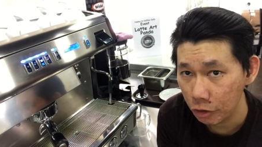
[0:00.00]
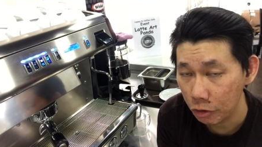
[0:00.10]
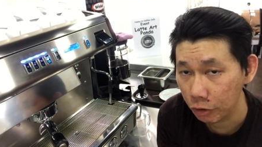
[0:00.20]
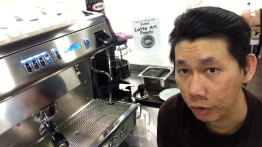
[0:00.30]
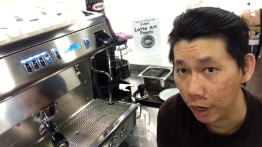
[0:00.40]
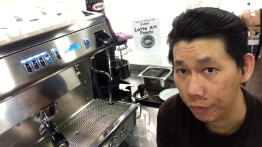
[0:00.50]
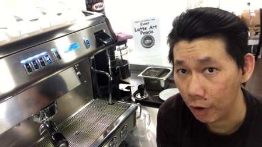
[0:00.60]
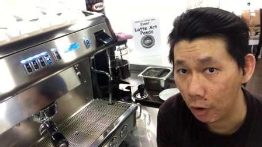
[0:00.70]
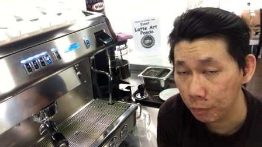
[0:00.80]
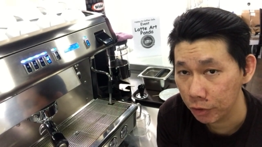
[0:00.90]
You also have
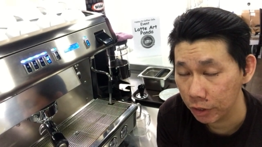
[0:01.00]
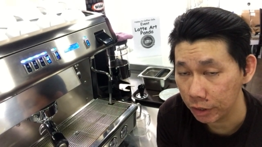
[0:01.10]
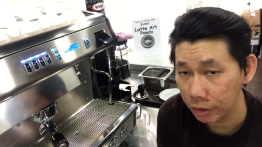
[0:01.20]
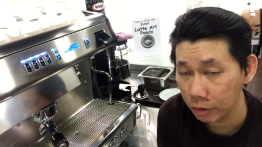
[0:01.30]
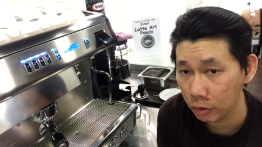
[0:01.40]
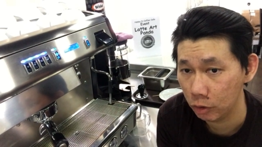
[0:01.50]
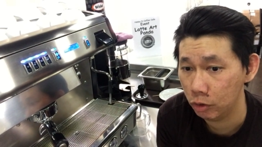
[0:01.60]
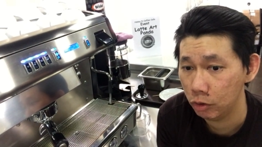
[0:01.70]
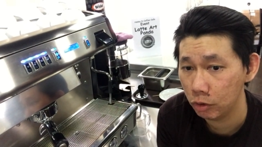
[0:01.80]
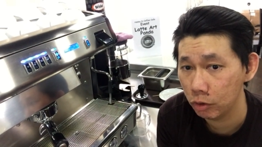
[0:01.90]
the option
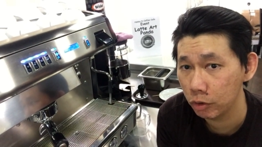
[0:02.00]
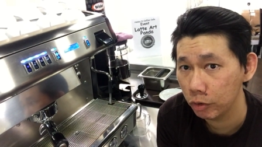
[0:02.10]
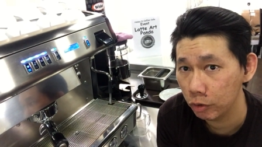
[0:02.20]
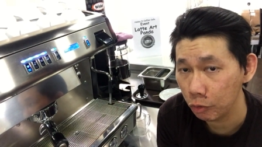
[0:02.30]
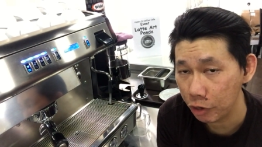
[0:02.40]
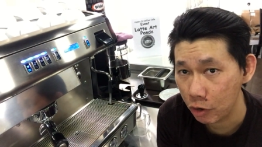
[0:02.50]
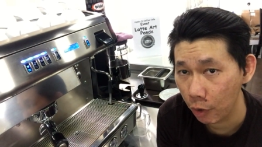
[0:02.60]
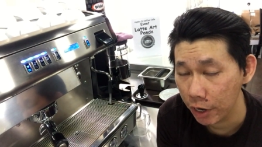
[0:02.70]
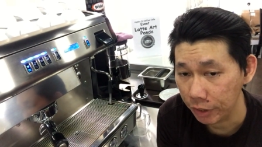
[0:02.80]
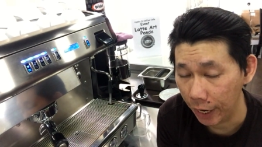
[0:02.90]
to
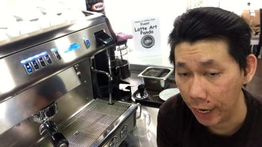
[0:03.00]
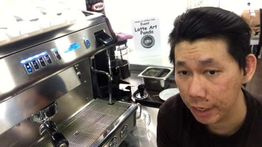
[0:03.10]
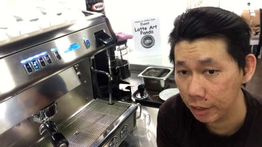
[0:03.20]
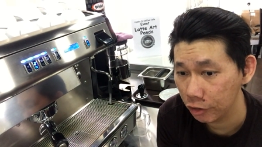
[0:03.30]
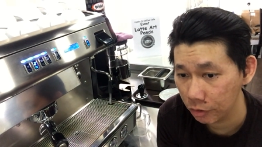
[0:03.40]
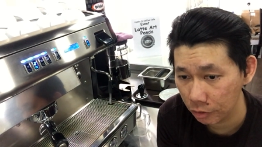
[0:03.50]
request any